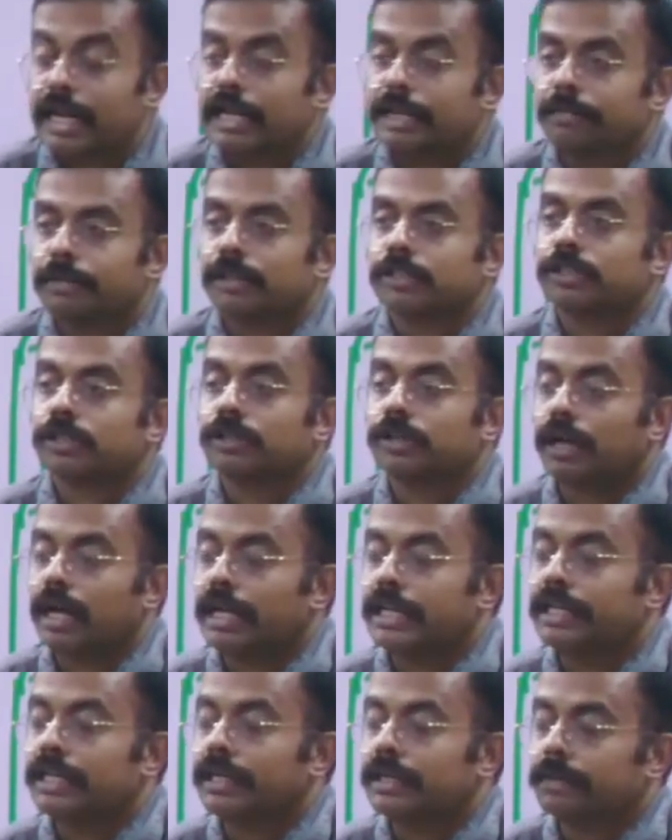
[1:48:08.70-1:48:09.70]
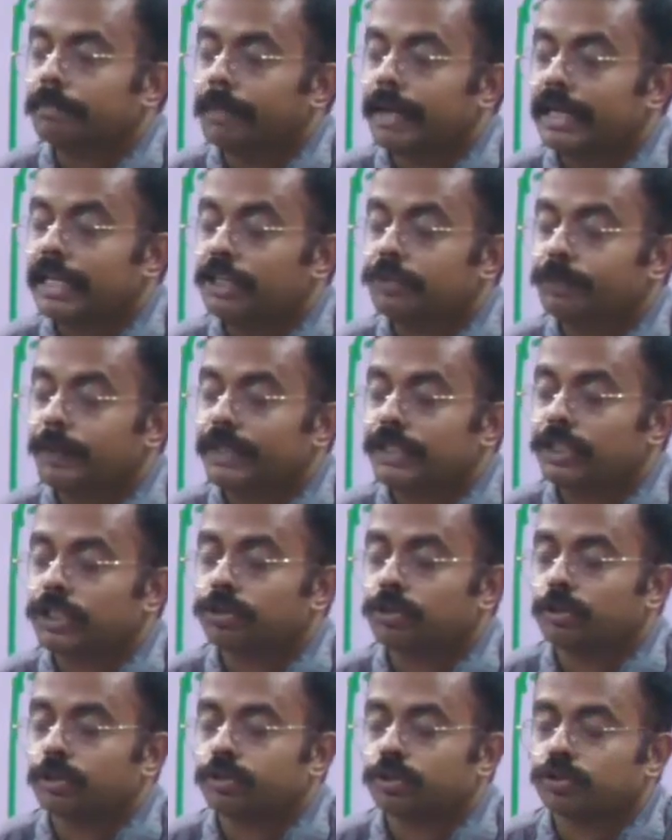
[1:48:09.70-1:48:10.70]
animals, many
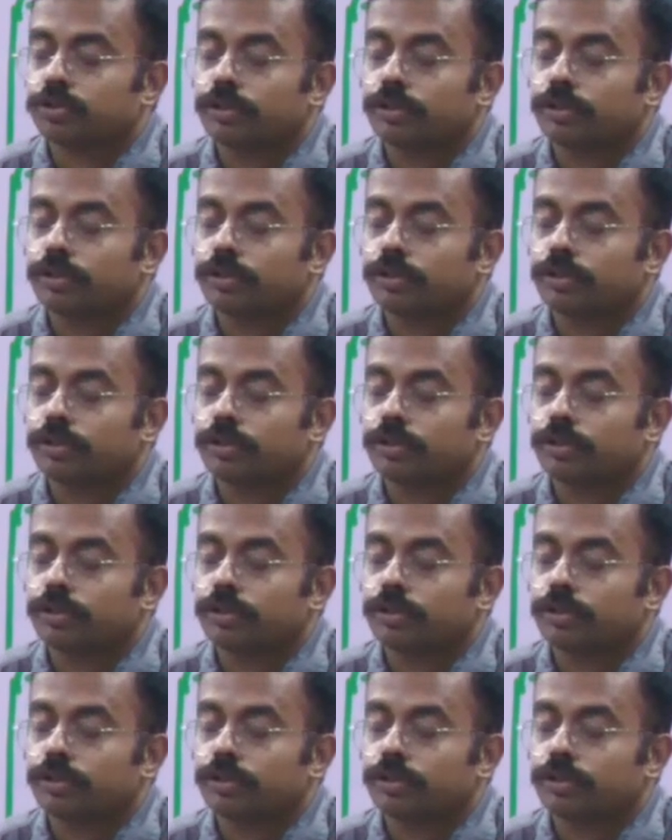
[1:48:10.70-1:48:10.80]
species also.